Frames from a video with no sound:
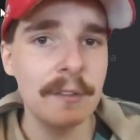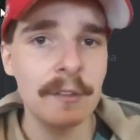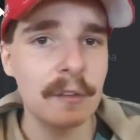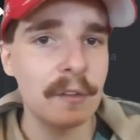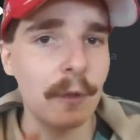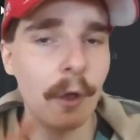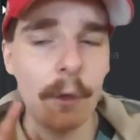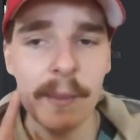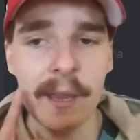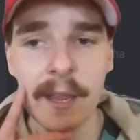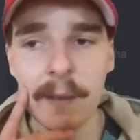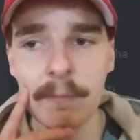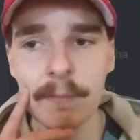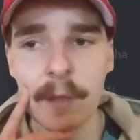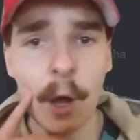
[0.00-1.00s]
Just slot
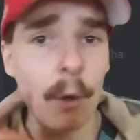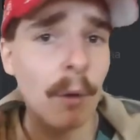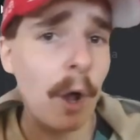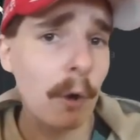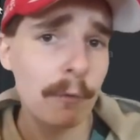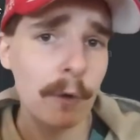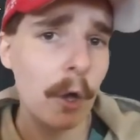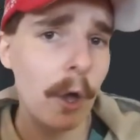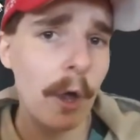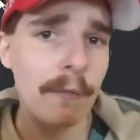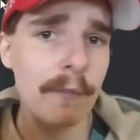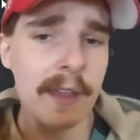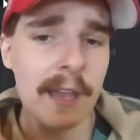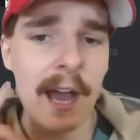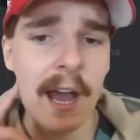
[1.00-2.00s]
me in. I'll roll
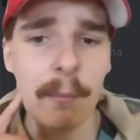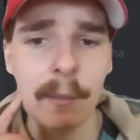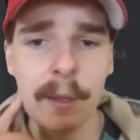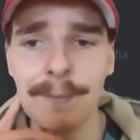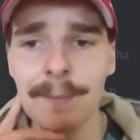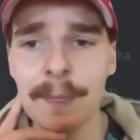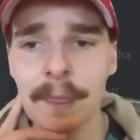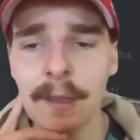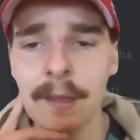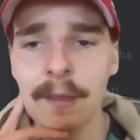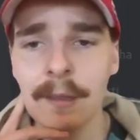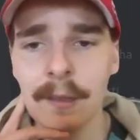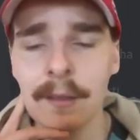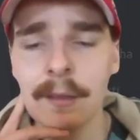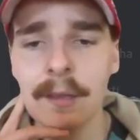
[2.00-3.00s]
over the arm and
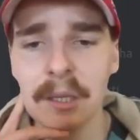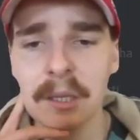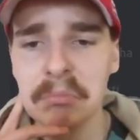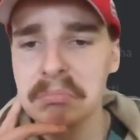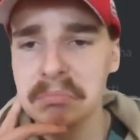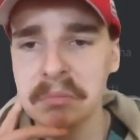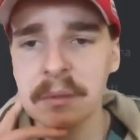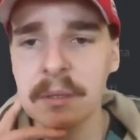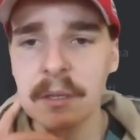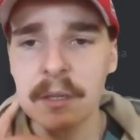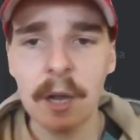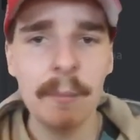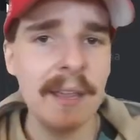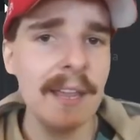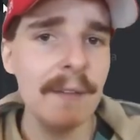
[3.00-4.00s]

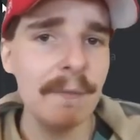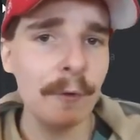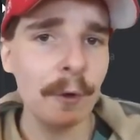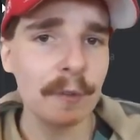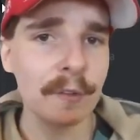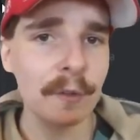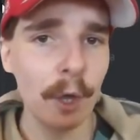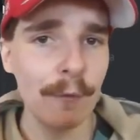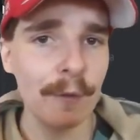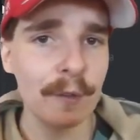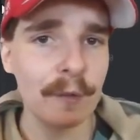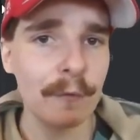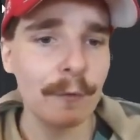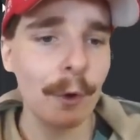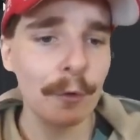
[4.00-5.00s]
I'm here for a
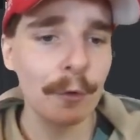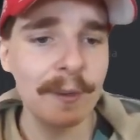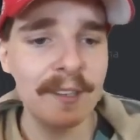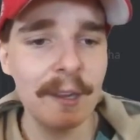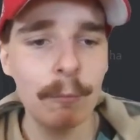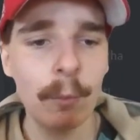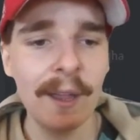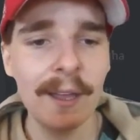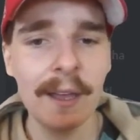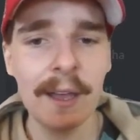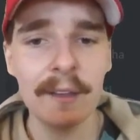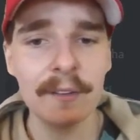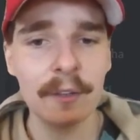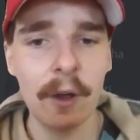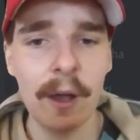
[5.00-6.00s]
service. Of course, we did win
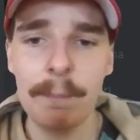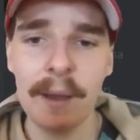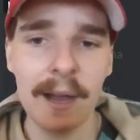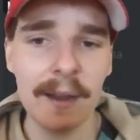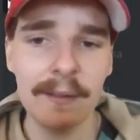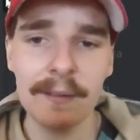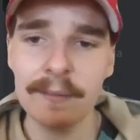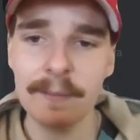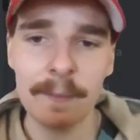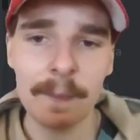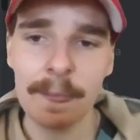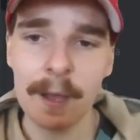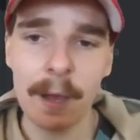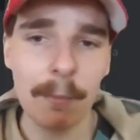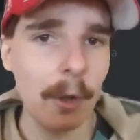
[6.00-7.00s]
last night, but
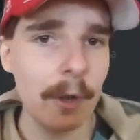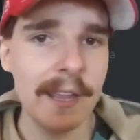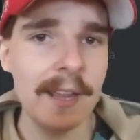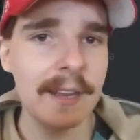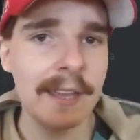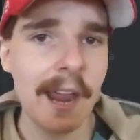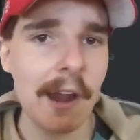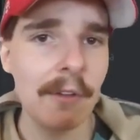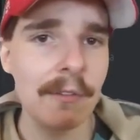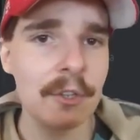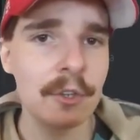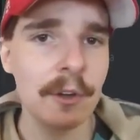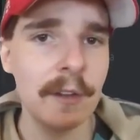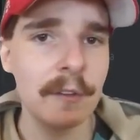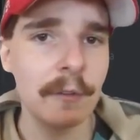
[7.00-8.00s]
I'm not here to carry the
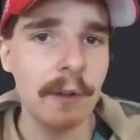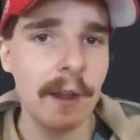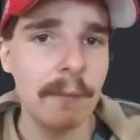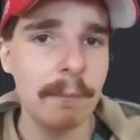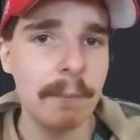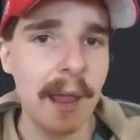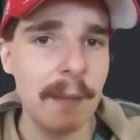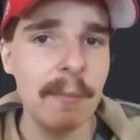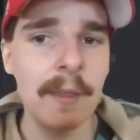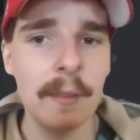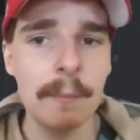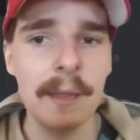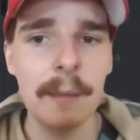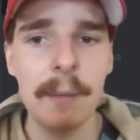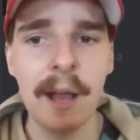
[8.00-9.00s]
drinks around. Pay me
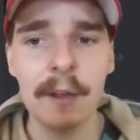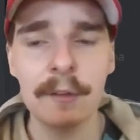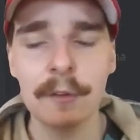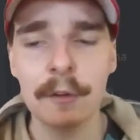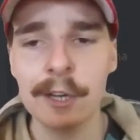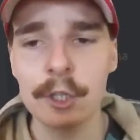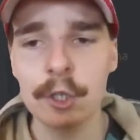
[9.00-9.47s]
the big bucks, all right,